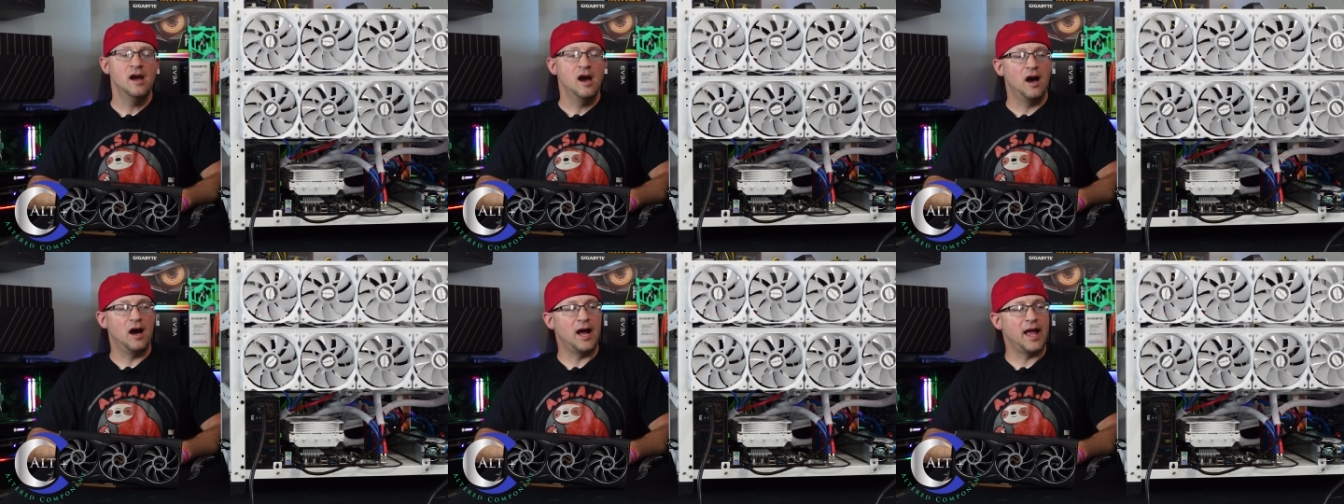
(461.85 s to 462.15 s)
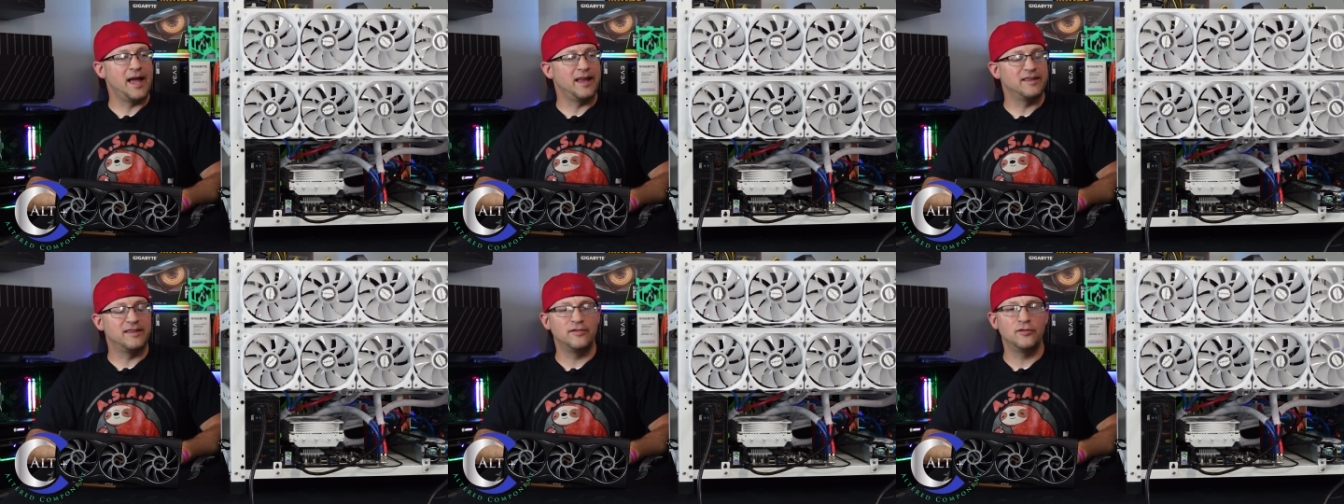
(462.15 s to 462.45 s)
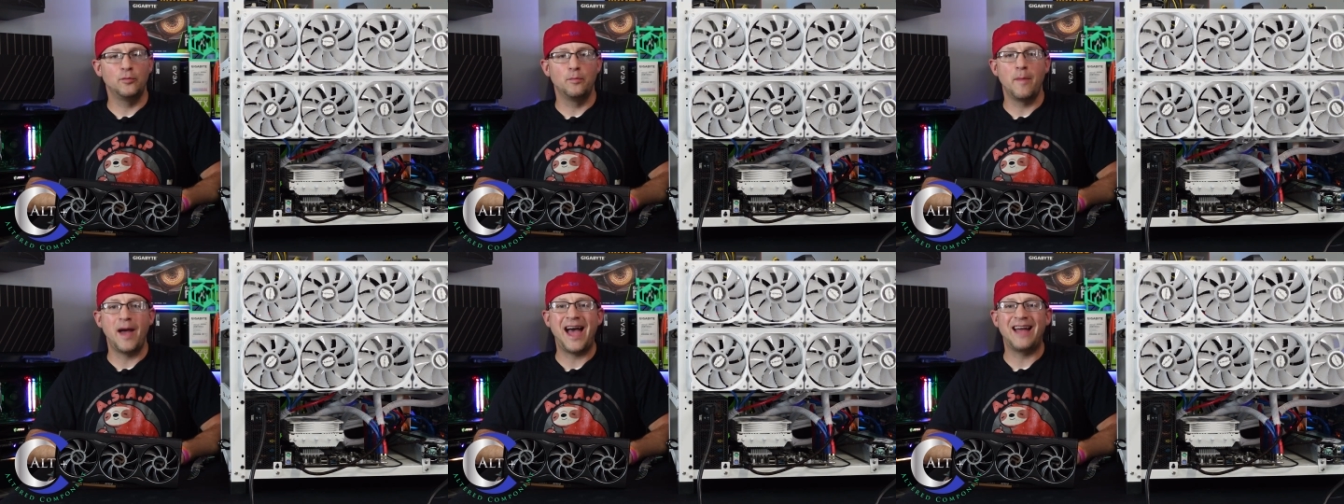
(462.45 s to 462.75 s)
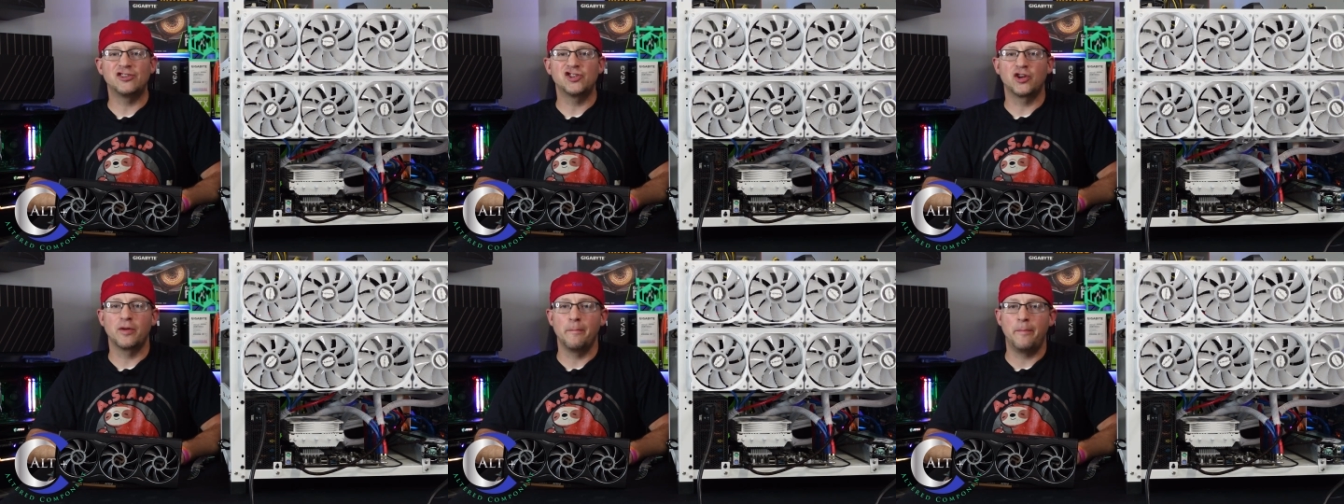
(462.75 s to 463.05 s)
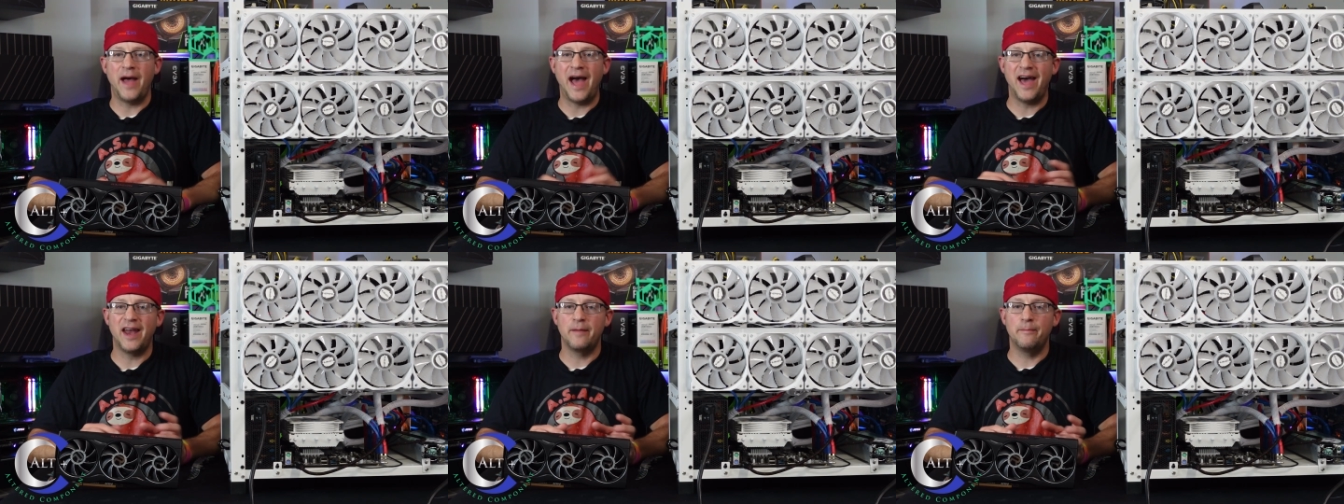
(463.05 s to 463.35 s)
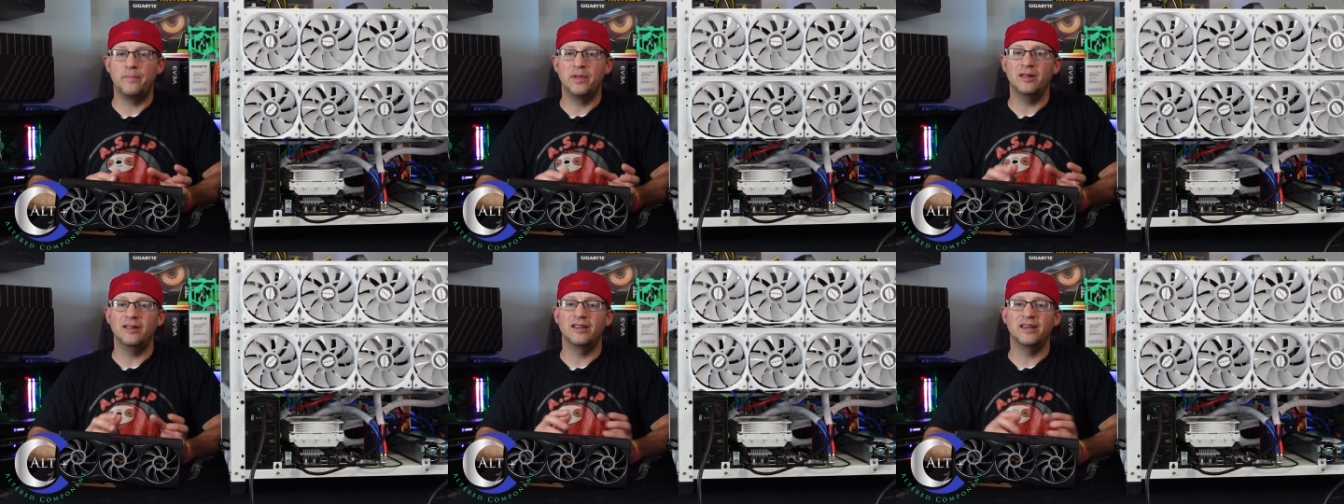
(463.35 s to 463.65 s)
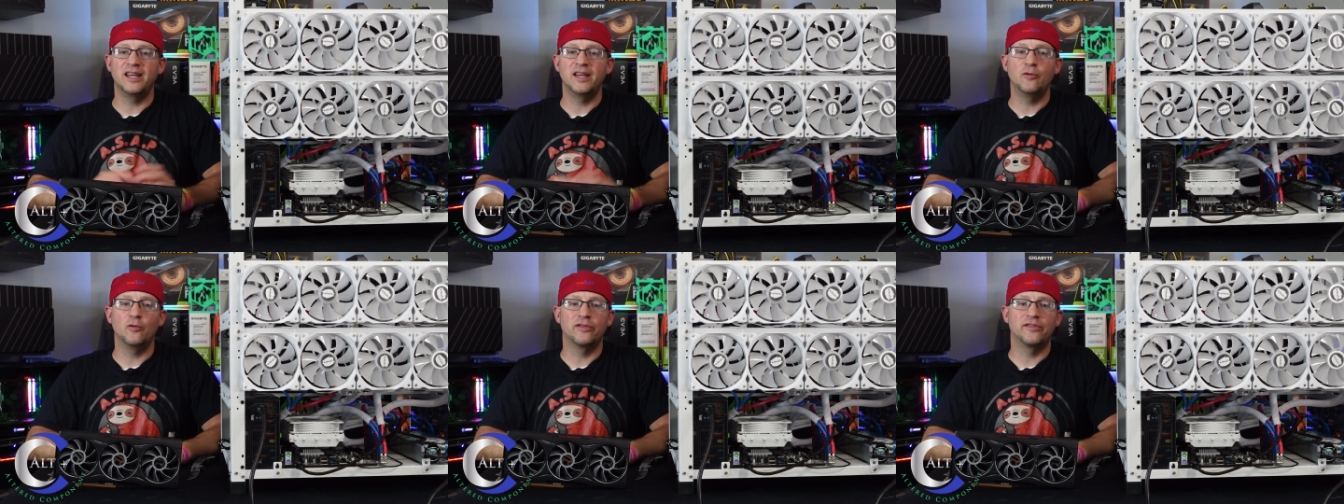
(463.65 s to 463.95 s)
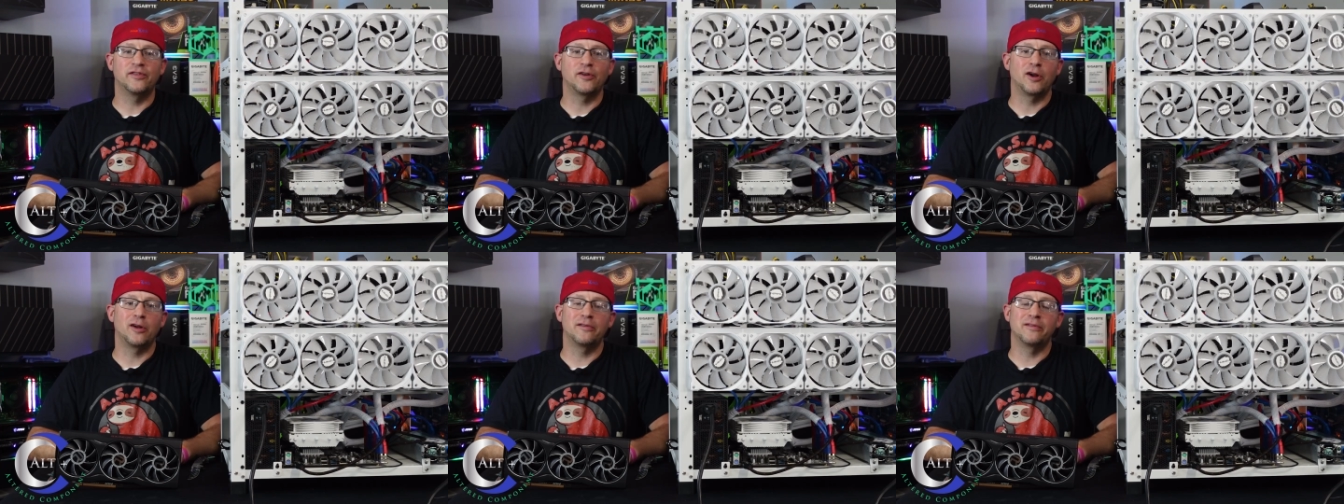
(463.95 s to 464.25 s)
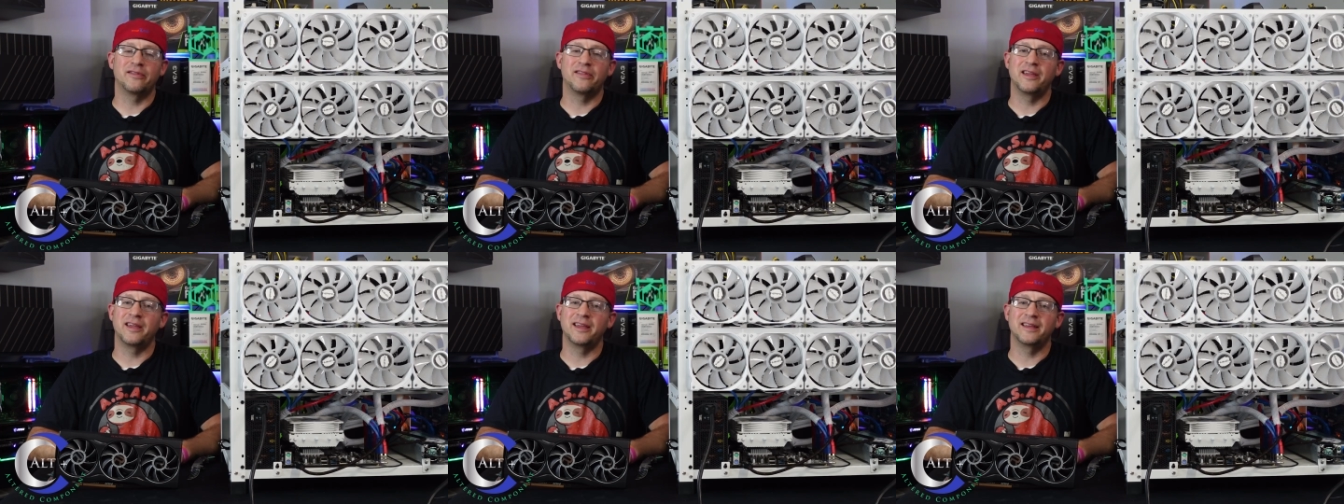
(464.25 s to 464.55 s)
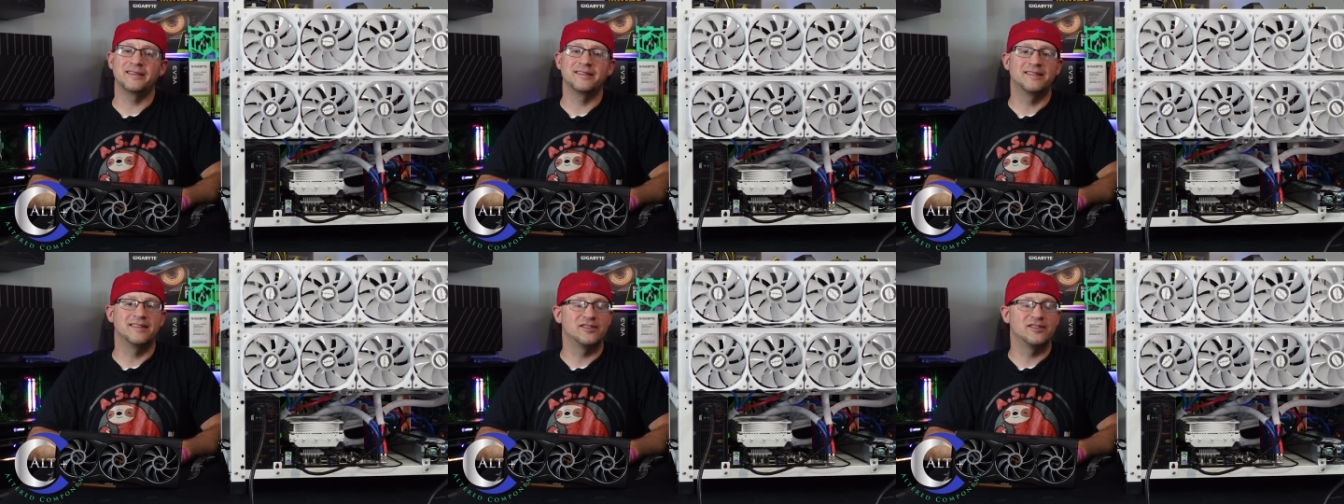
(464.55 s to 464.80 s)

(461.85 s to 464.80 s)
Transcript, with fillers: I had to match compatibility with certain things